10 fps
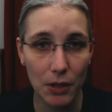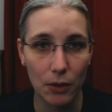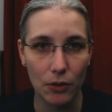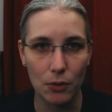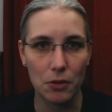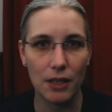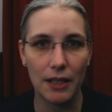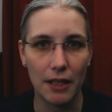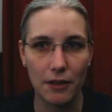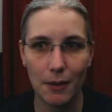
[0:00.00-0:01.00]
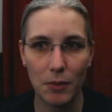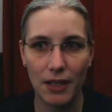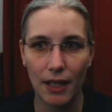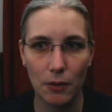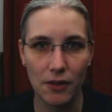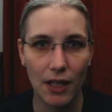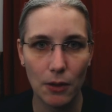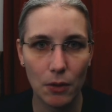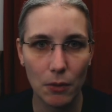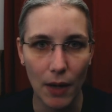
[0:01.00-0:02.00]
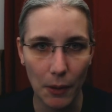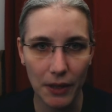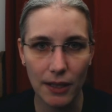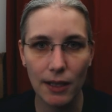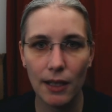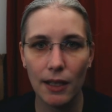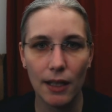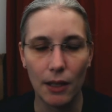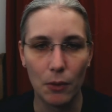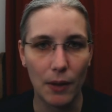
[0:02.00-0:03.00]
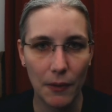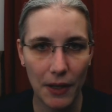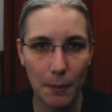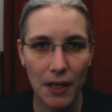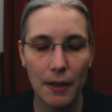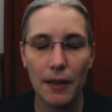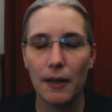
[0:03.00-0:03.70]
because usually I simply cannot schedule around it uh, around them.